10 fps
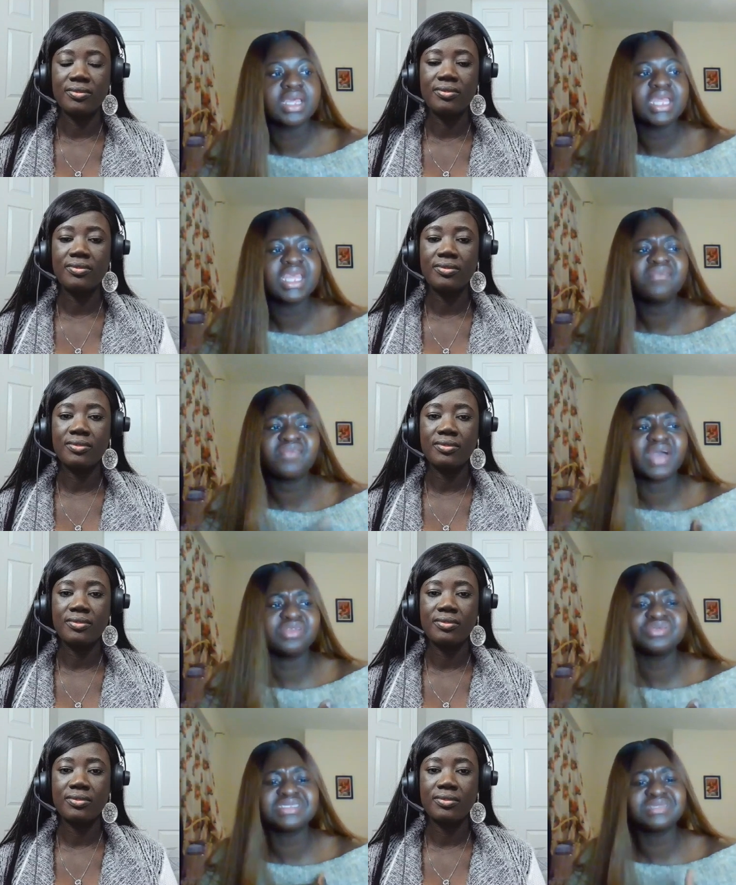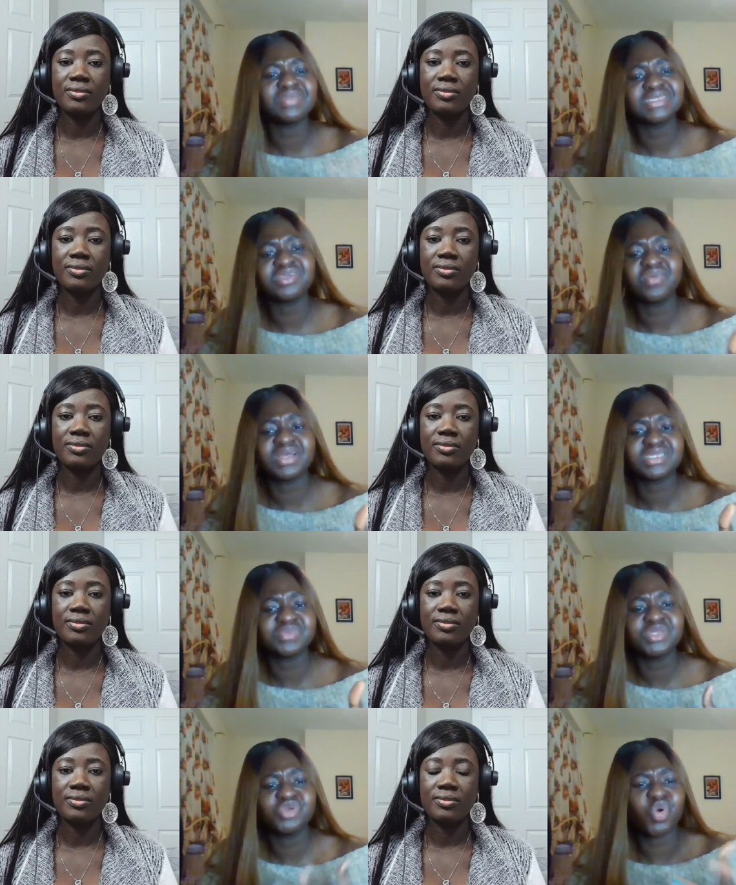Speaker 1: If I don't see myself as
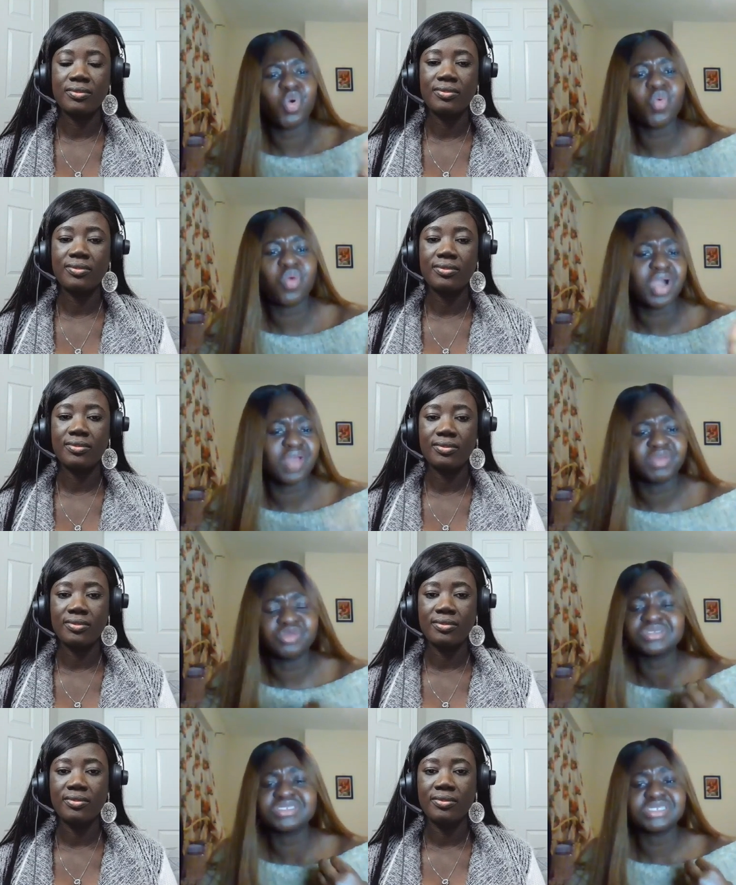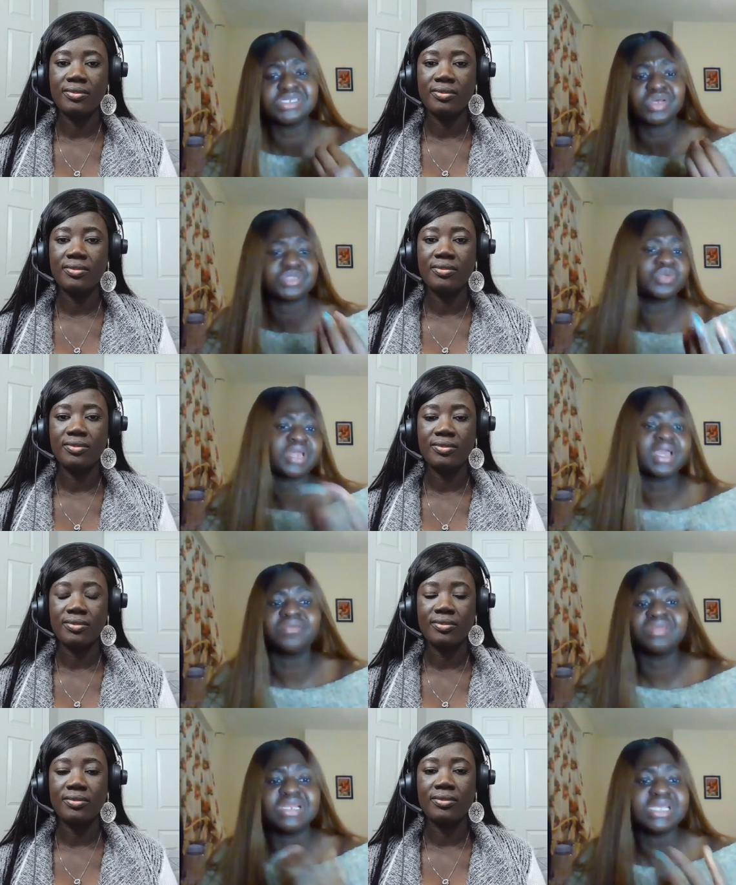being your co-worker, if I don't see you as someone I
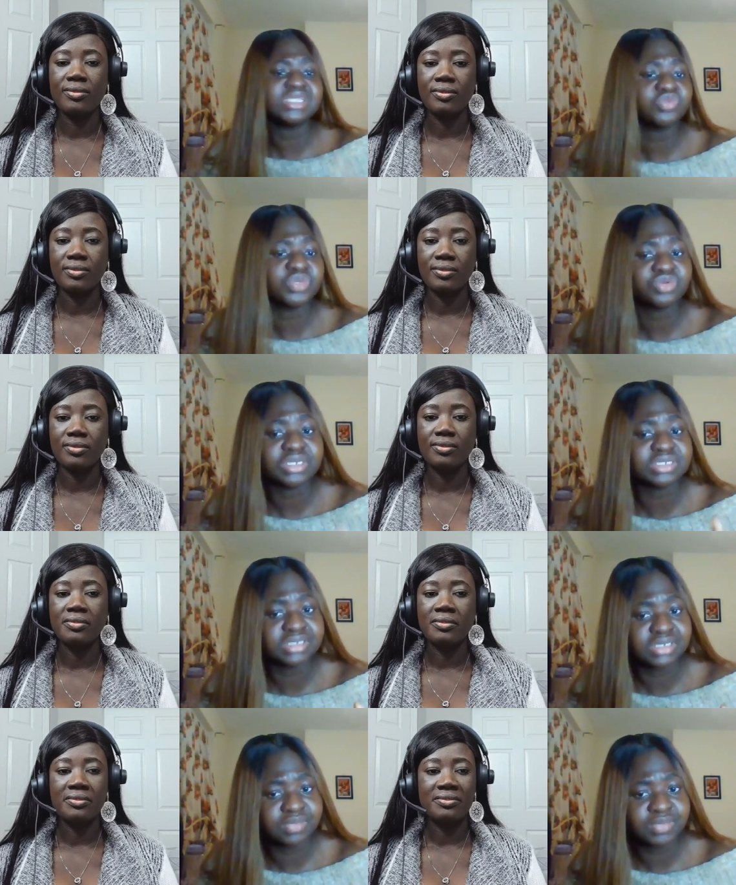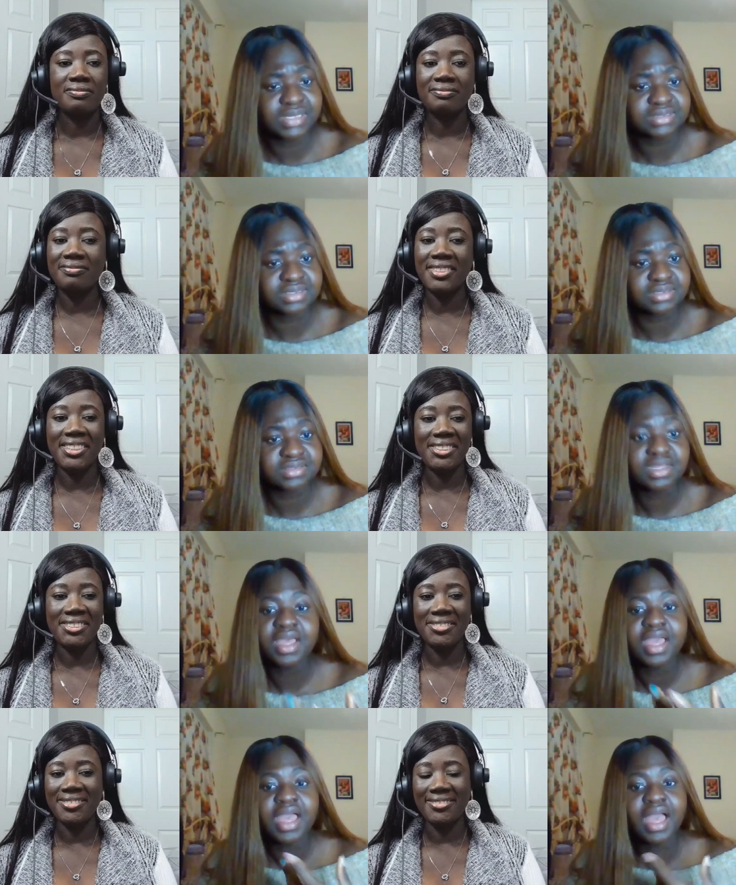can relate with on a daily basis,
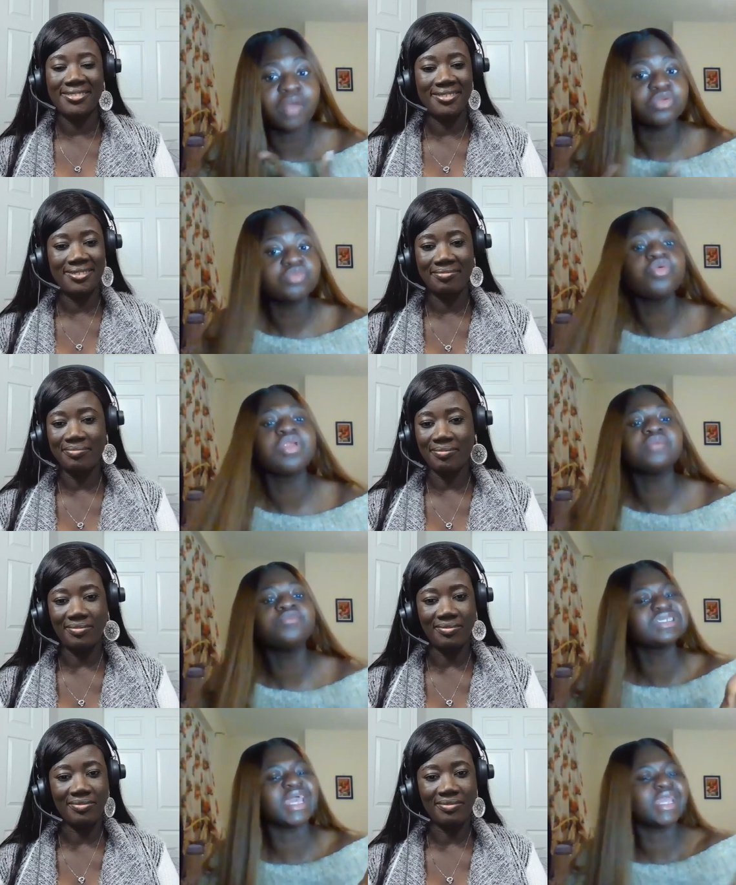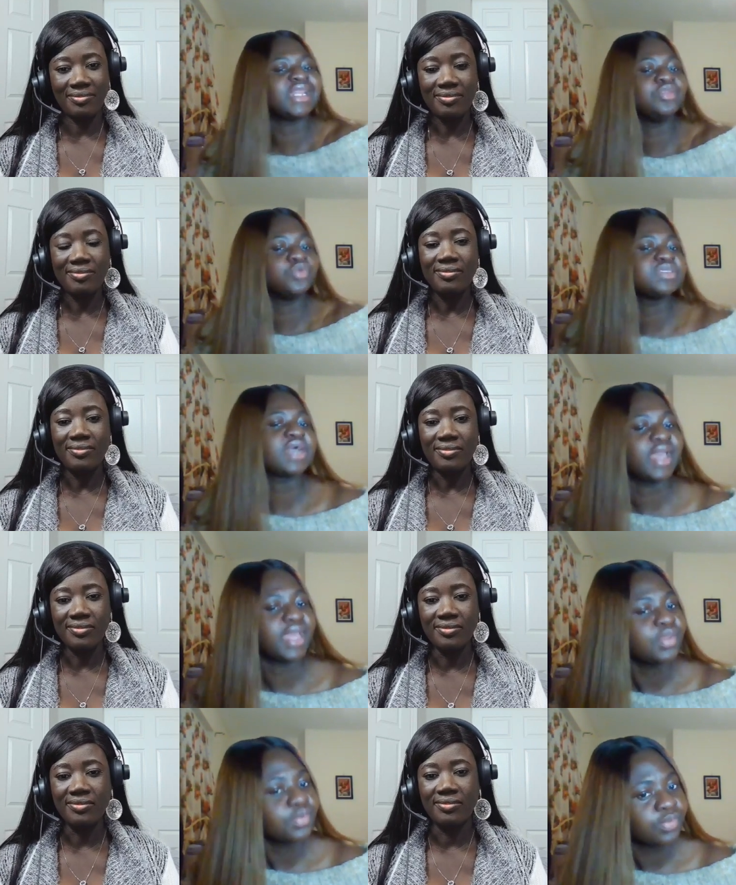
Speaker 2: I
Speaker 1: would most likely not
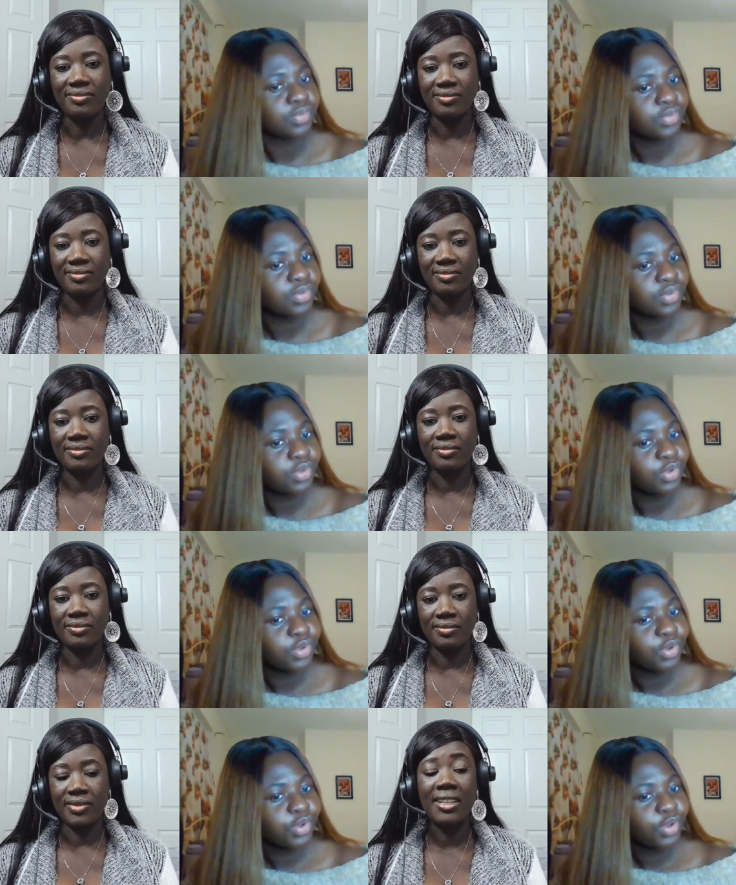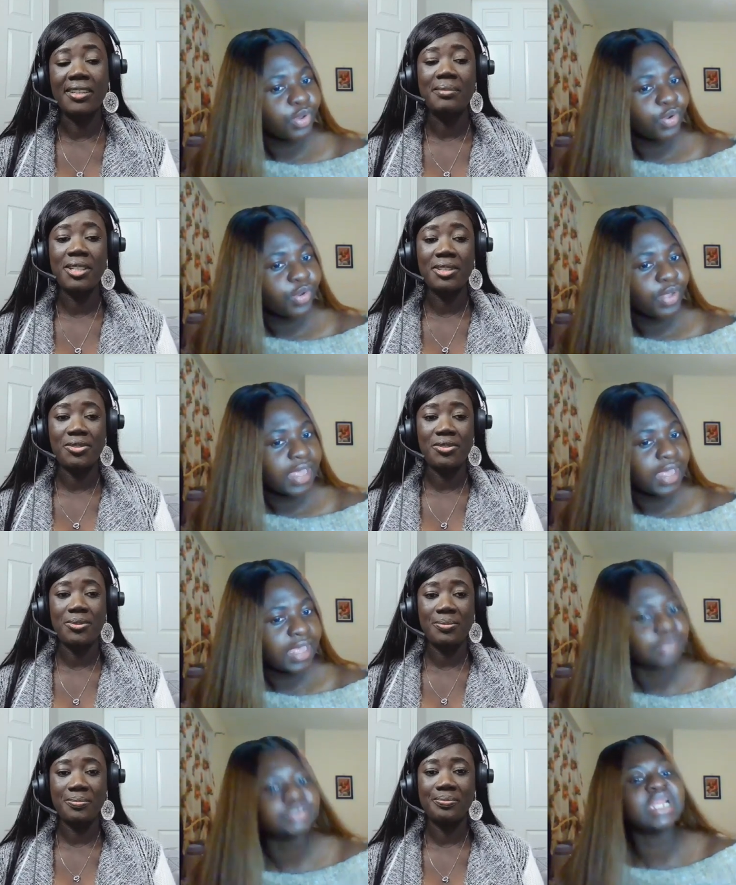hire you.
Speaker 2: Yeah, that's
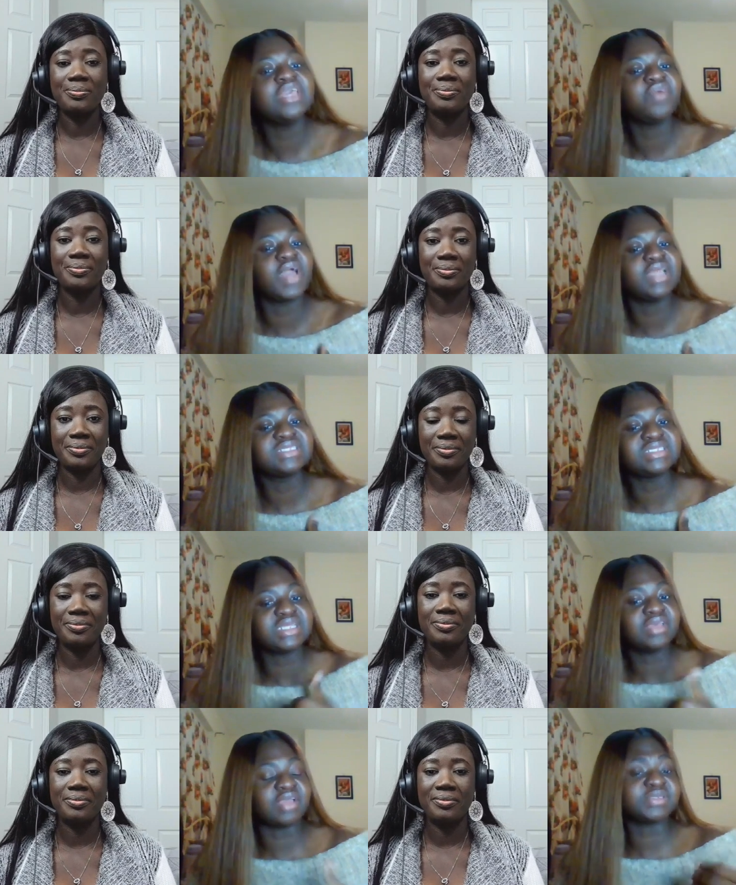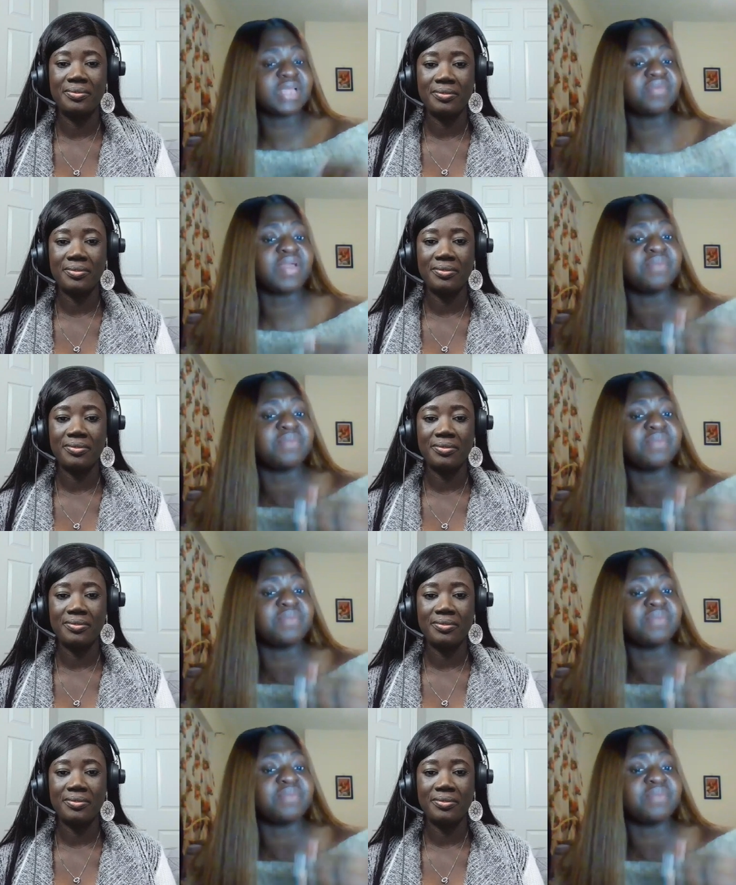true.
Speaker 1: Especially if I